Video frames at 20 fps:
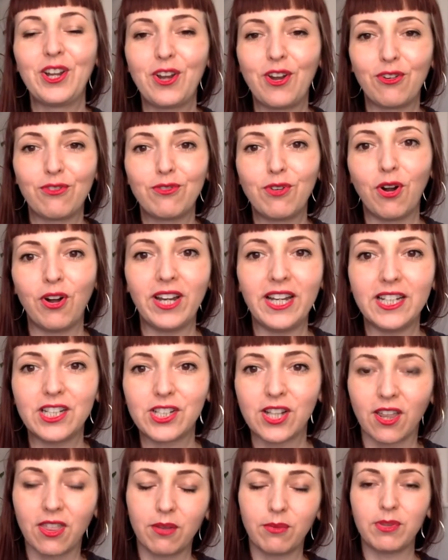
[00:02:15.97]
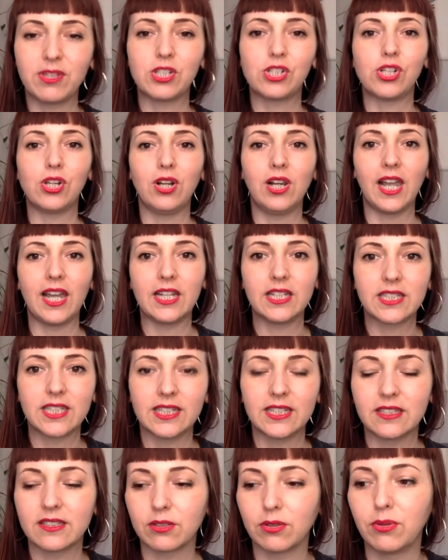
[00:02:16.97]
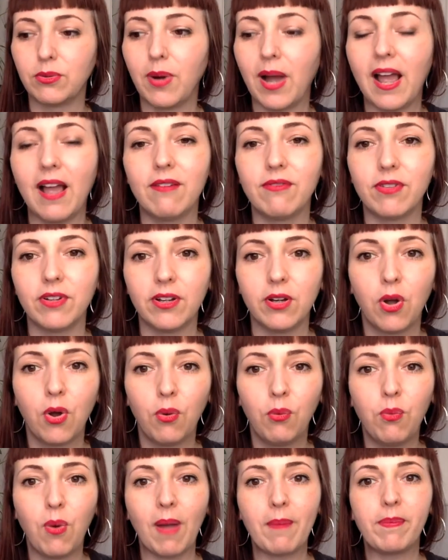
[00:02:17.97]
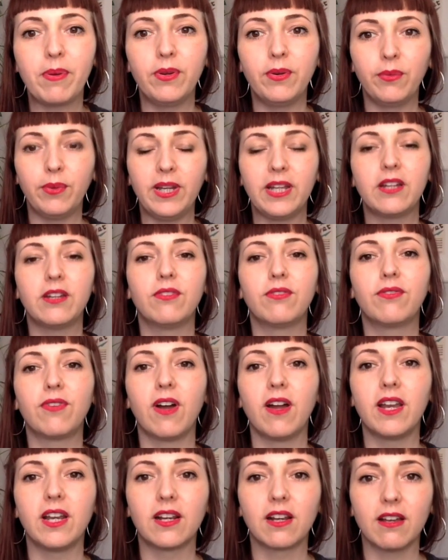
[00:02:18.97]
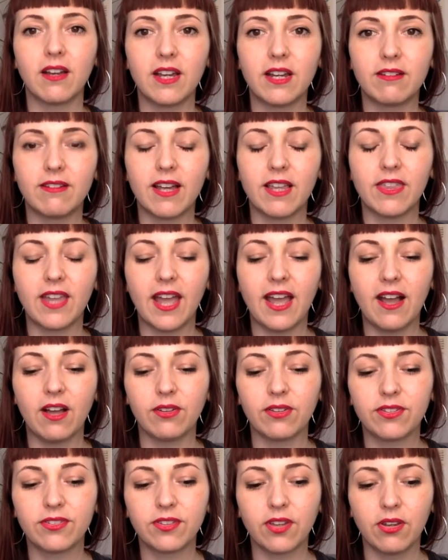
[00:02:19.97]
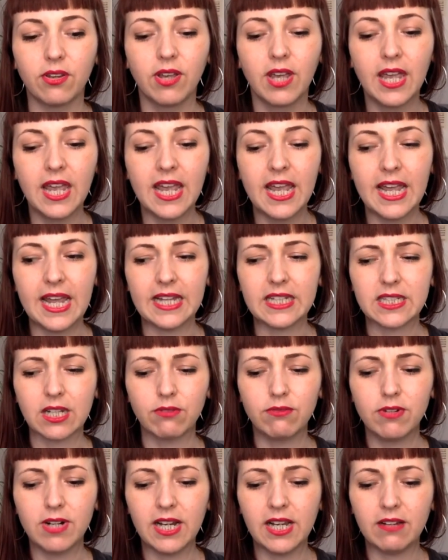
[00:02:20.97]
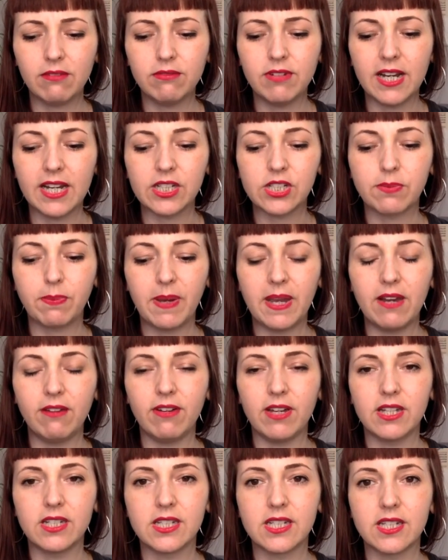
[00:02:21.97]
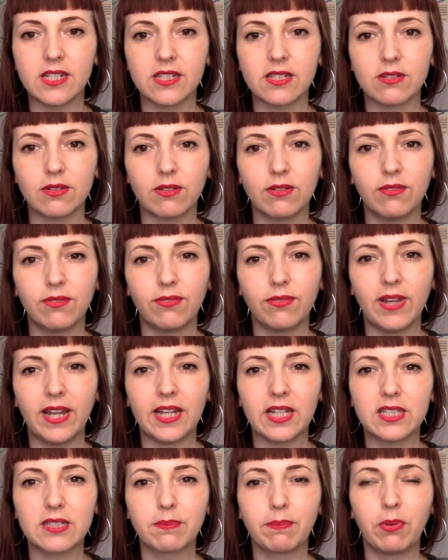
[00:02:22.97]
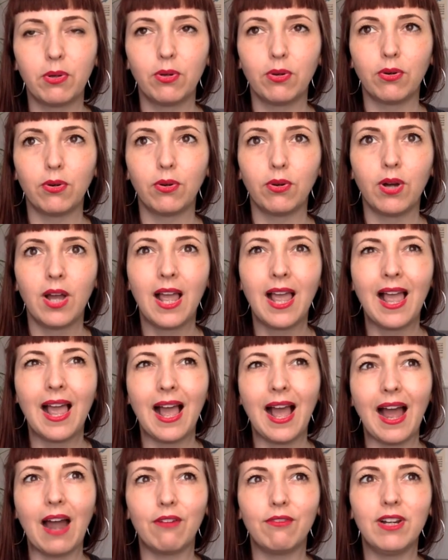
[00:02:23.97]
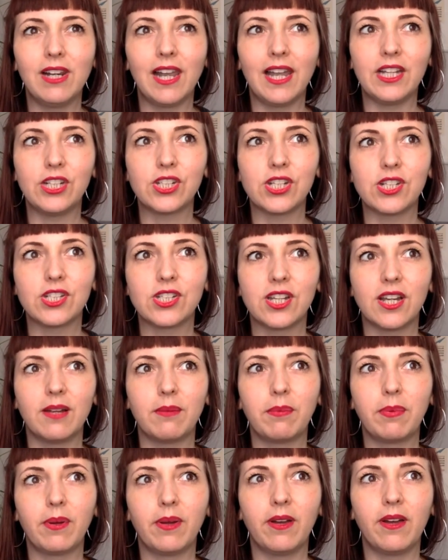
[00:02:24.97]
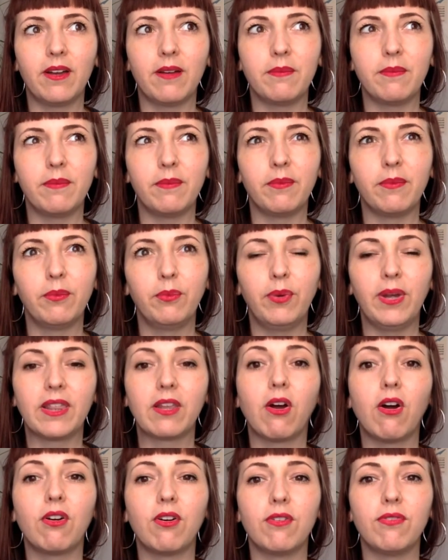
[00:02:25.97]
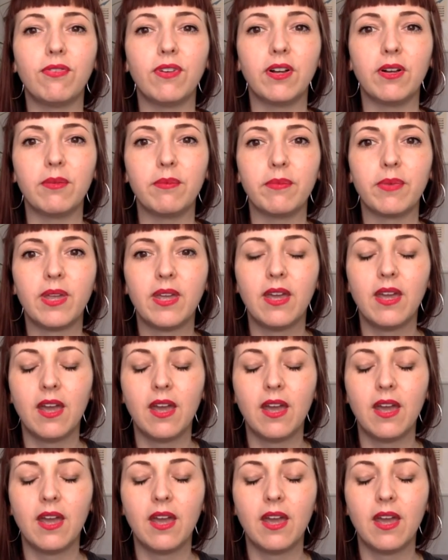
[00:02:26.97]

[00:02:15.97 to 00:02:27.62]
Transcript: Garrot each other with shoelaces or whatever weapon we could find lying around the house. So it's a really rich period to sort of explore our relationship um, with horror film.